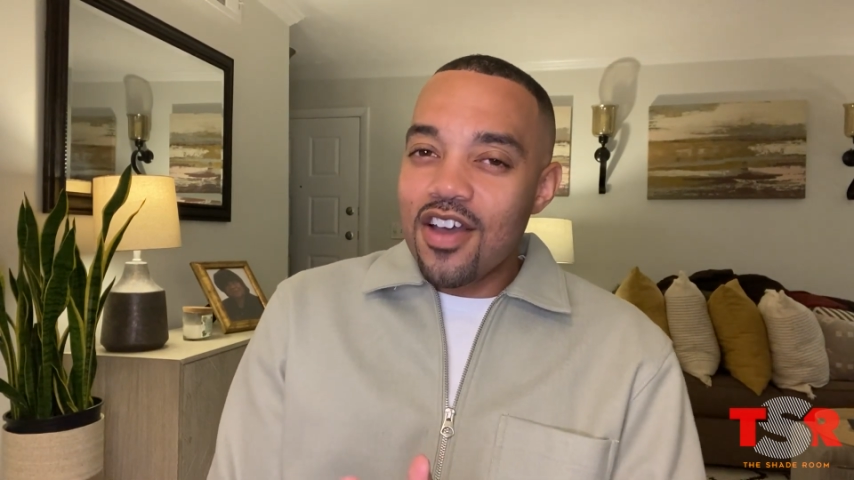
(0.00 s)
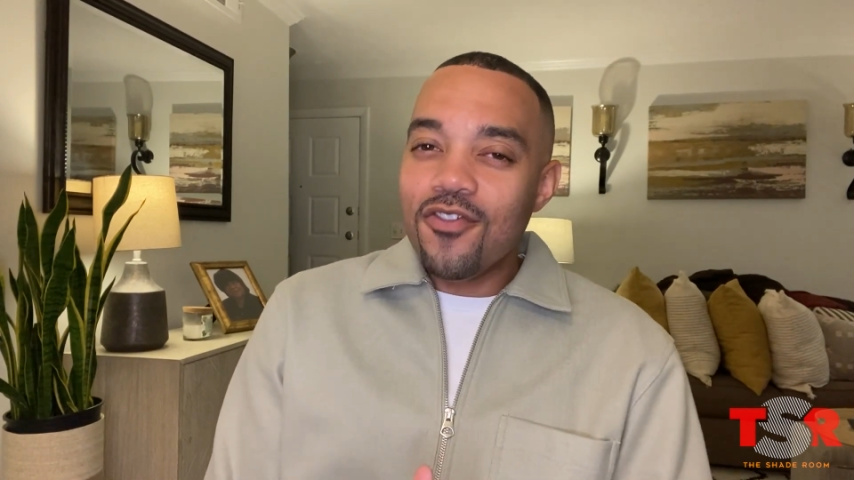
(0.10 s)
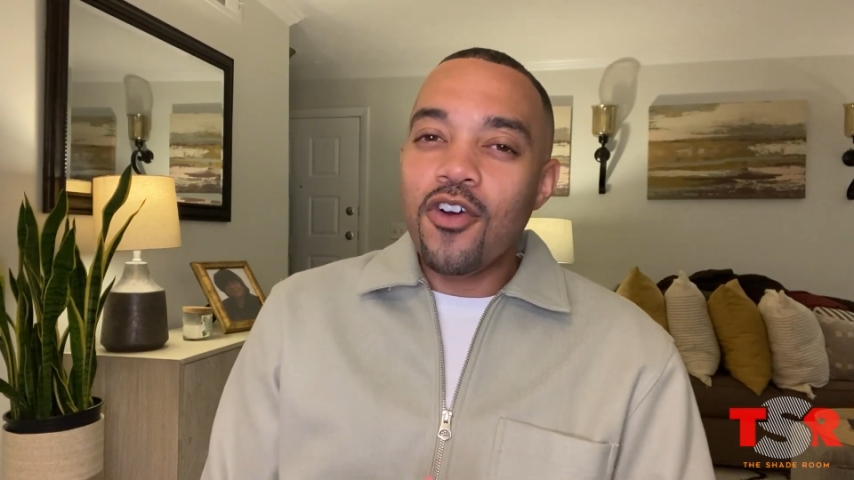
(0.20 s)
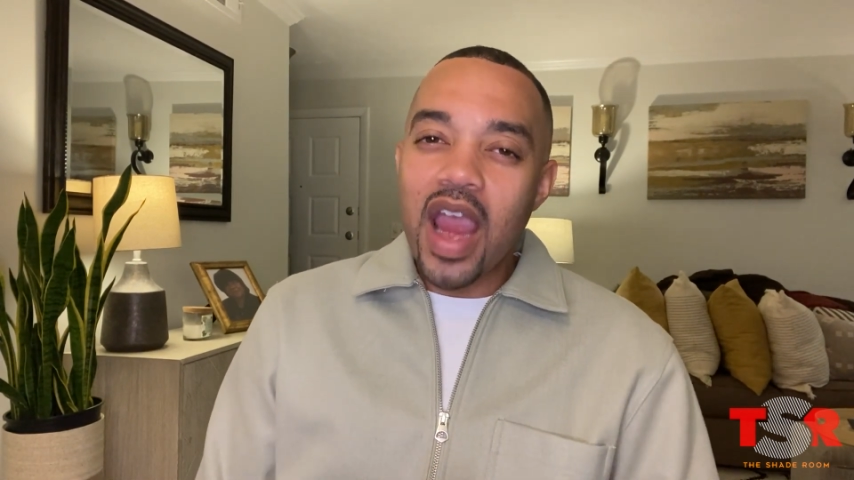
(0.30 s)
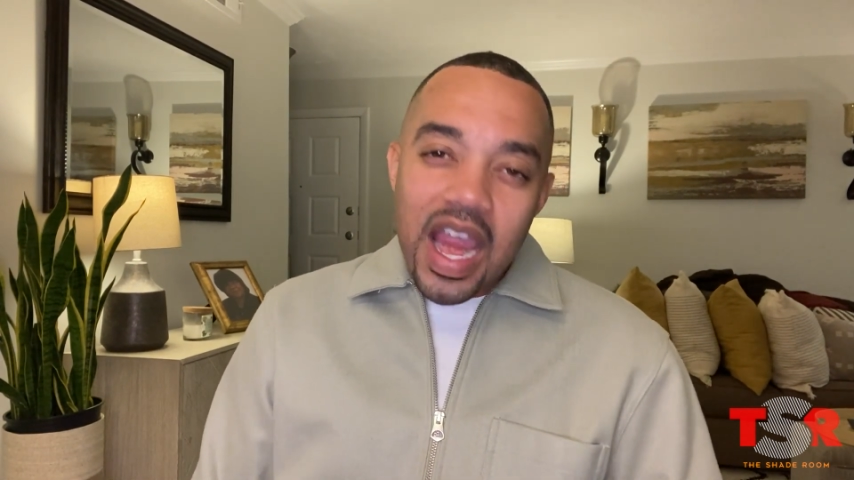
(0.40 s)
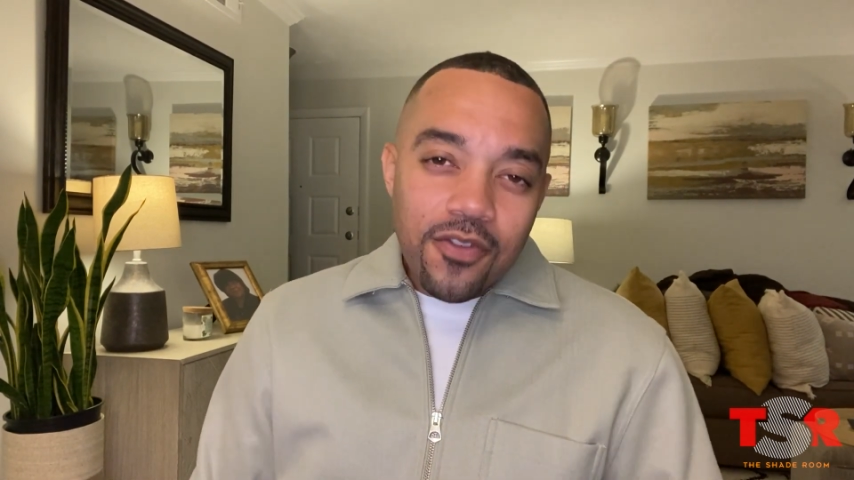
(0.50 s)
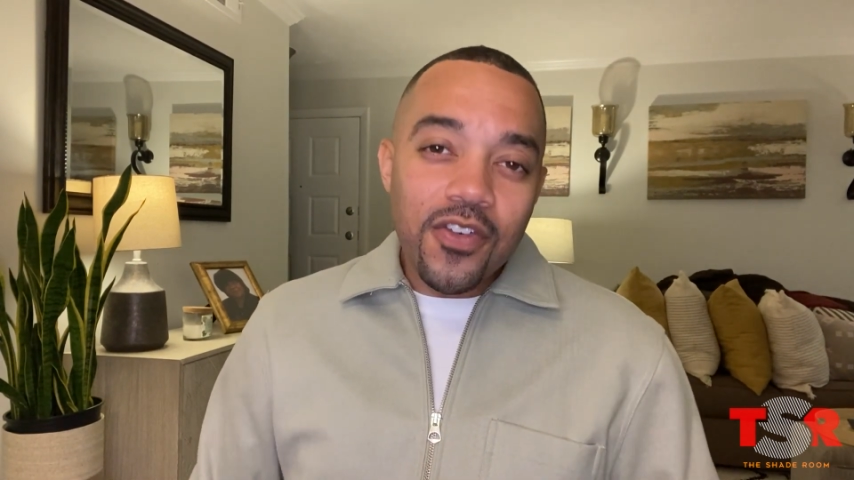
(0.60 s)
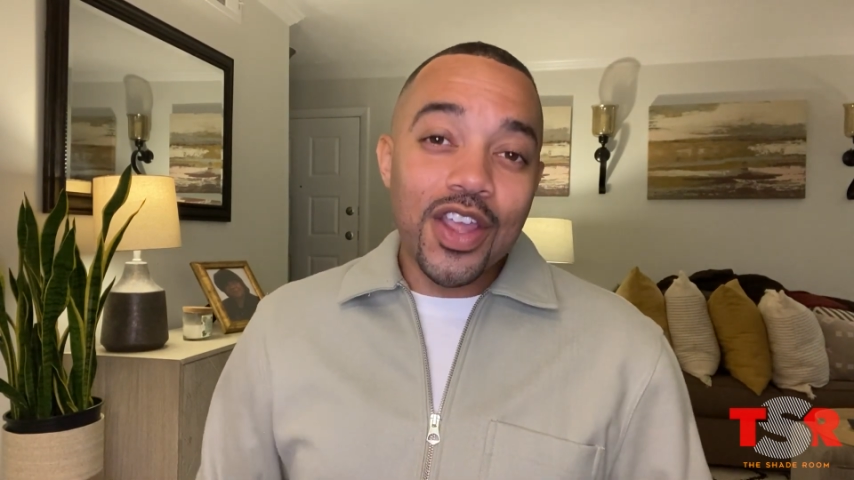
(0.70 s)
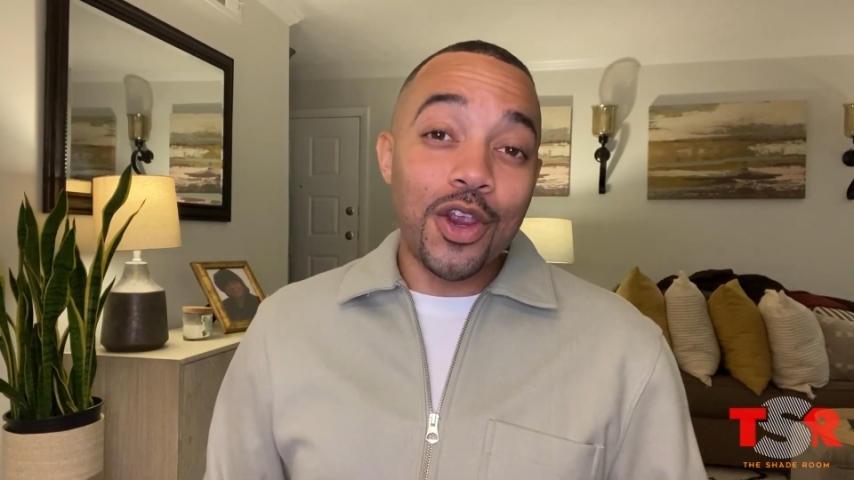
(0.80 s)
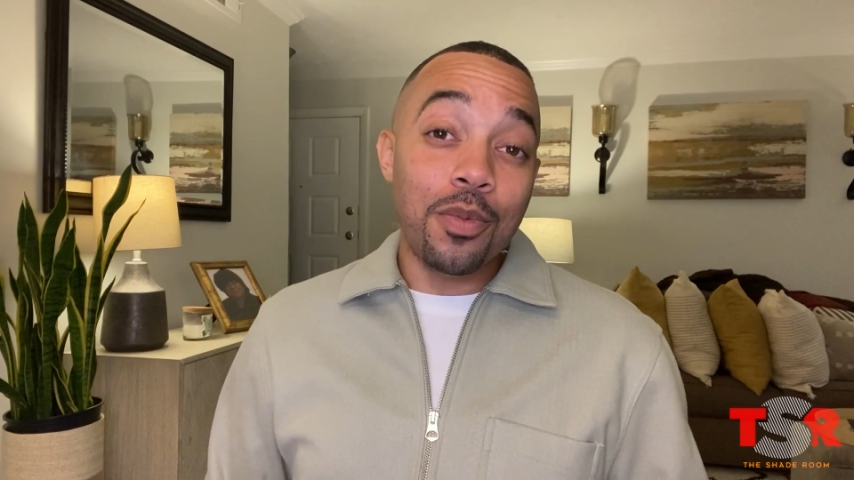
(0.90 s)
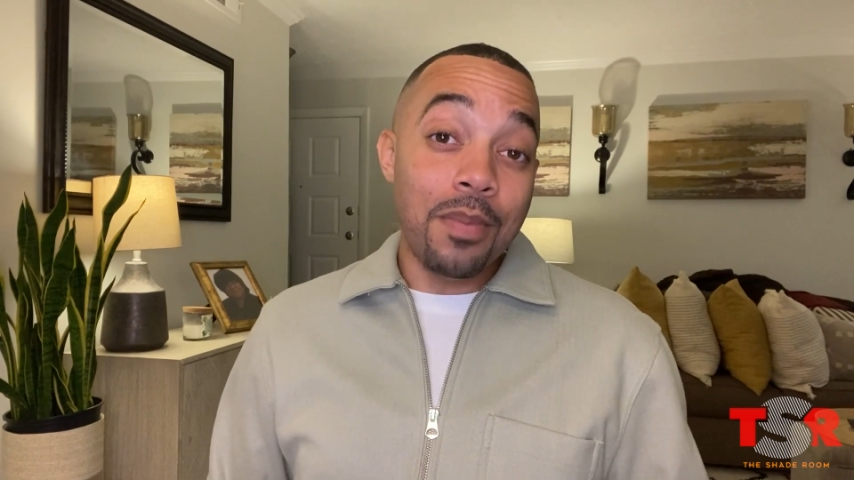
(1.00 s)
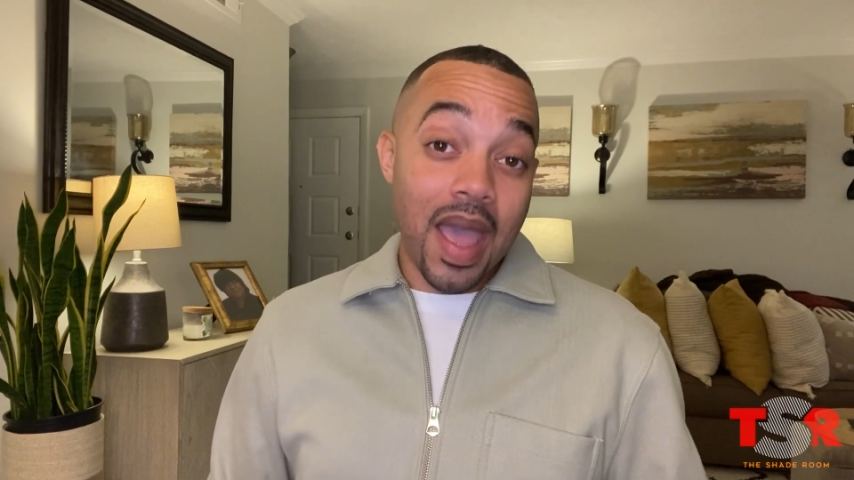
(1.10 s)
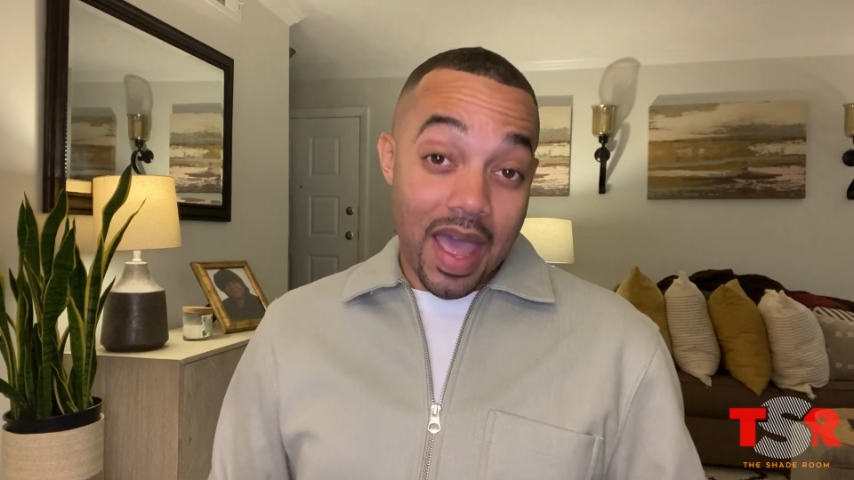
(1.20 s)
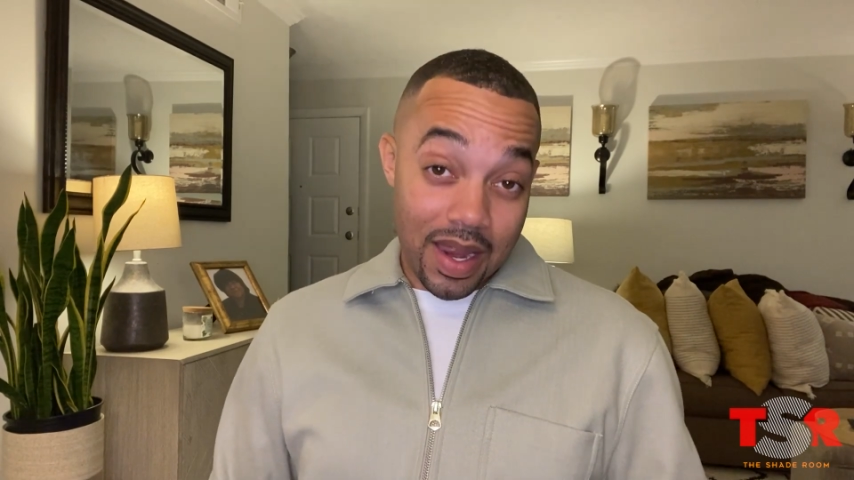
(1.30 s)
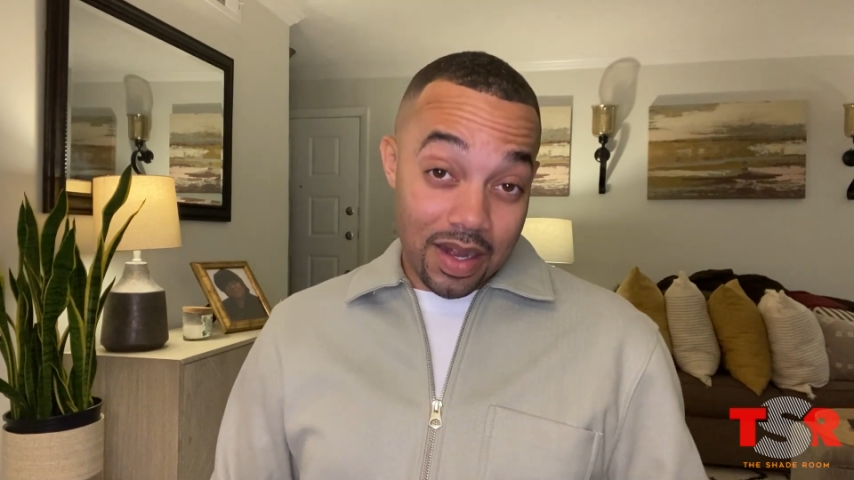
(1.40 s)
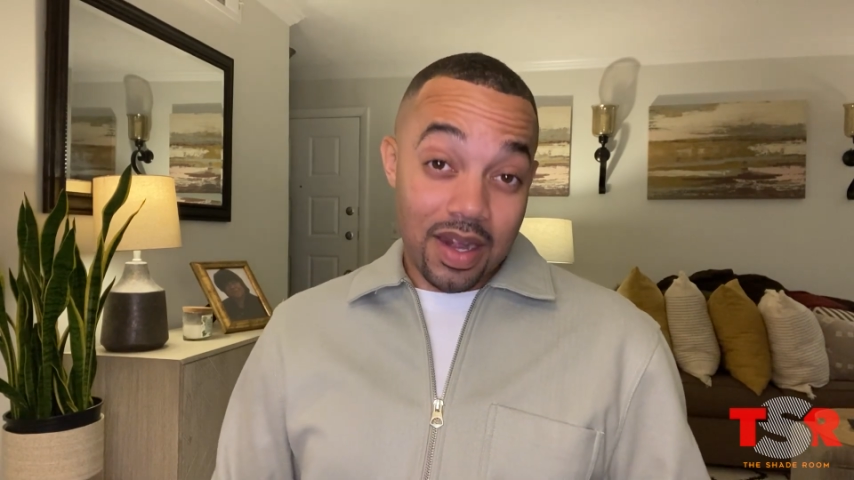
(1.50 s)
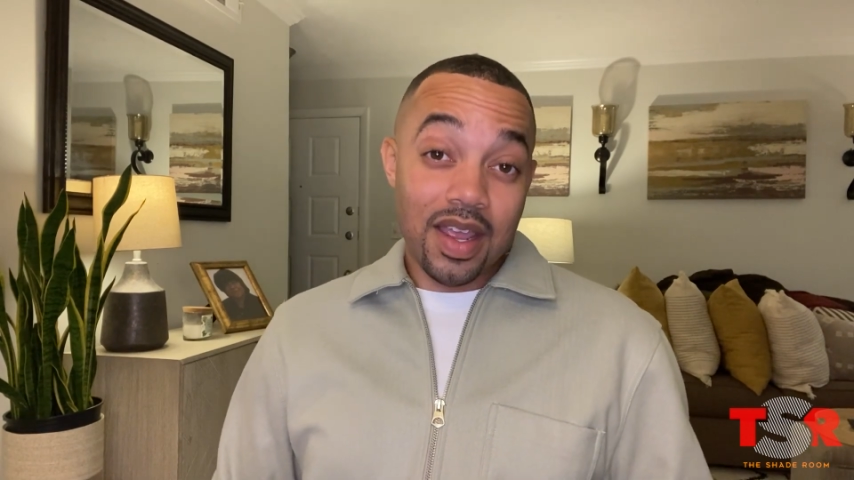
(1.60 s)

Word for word: for eight-figure men.